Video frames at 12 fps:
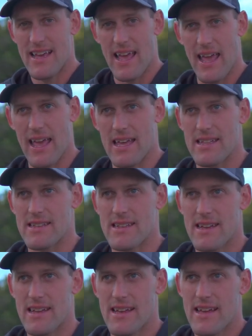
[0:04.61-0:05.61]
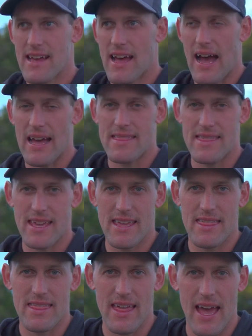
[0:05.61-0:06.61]
and I
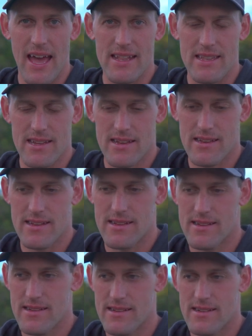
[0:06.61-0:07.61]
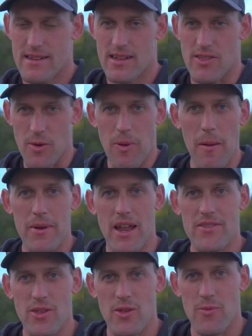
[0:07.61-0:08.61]
think that they're probably
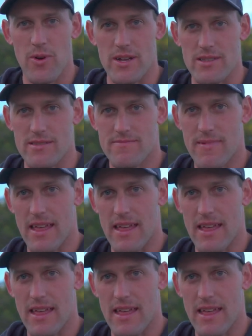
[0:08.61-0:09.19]
not the only ones.